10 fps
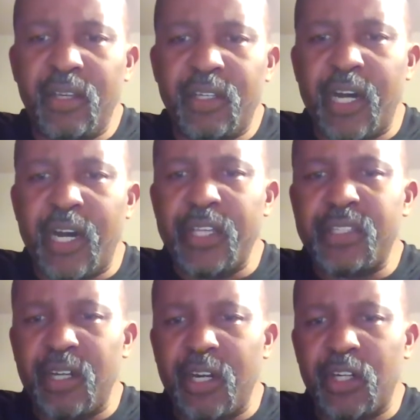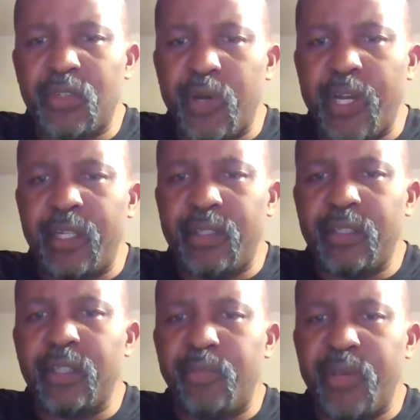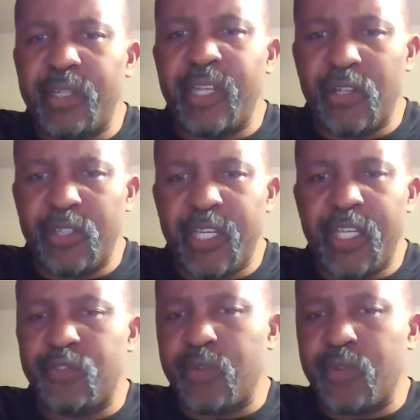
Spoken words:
costs are quite a bit nowadays